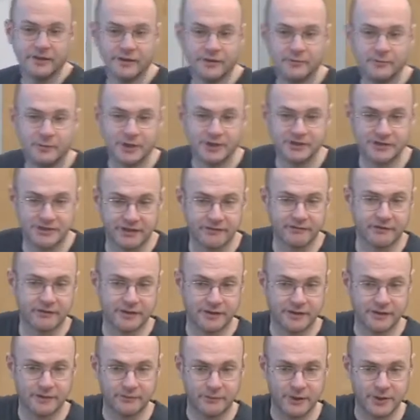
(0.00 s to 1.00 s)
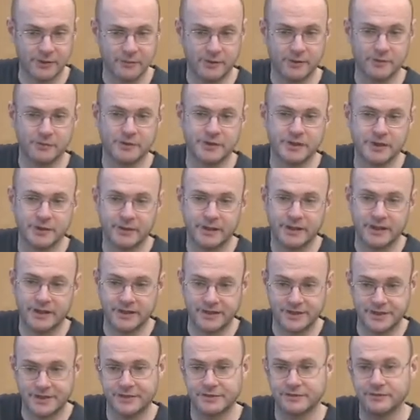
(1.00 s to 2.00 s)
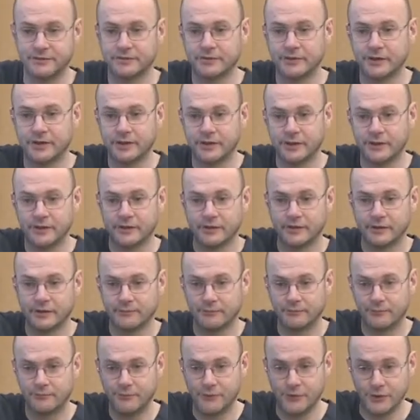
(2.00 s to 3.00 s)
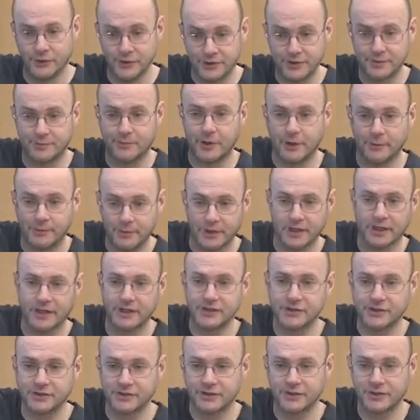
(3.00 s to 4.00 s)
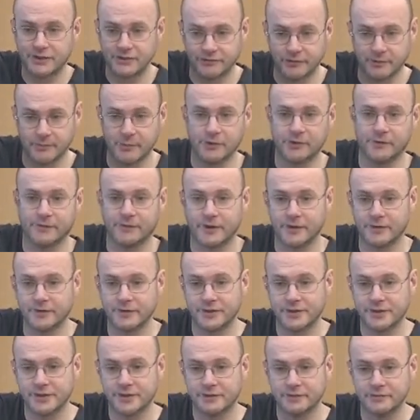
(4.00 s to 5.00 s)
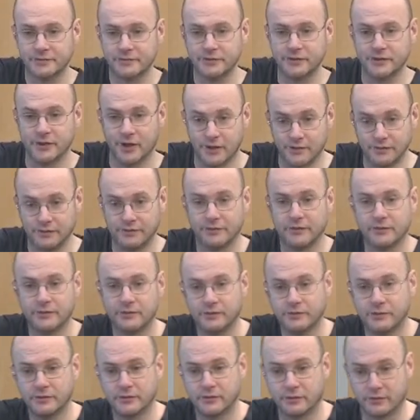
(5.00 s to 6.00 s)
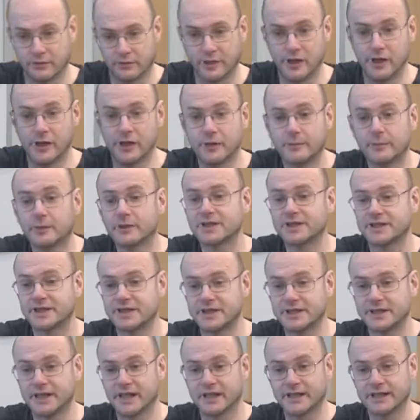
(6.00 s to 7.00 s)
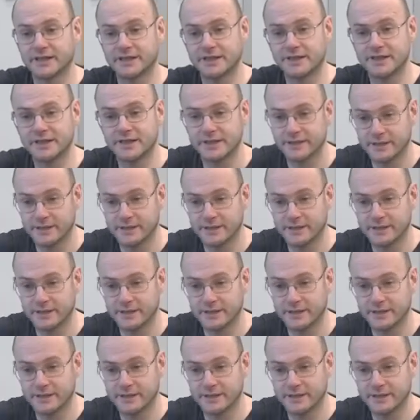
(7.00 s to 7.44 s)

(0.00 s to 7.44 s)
But generally, the way we would do it is to use the population to remove those known or learnable seasonalities.